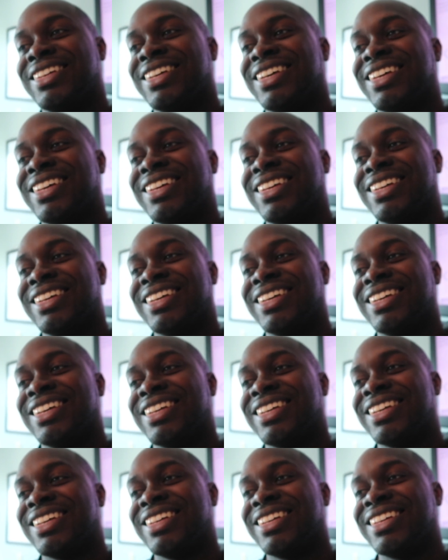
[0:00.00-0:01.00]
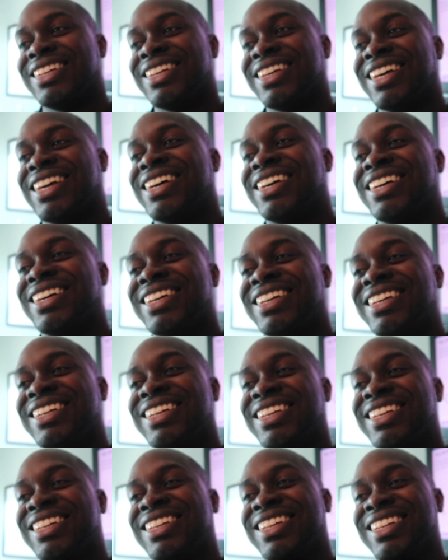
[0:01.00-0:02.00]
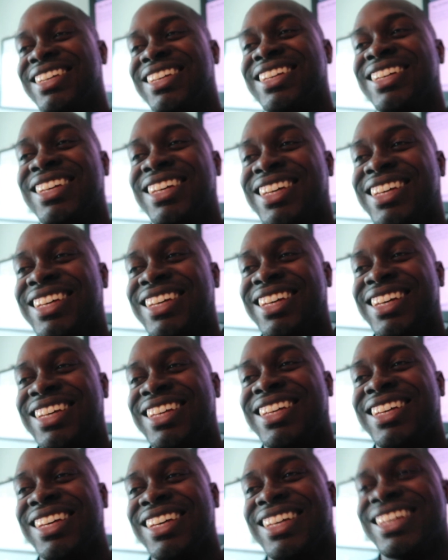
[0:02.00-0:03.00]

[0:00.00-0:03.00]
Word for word: You slept pretty good. You were in your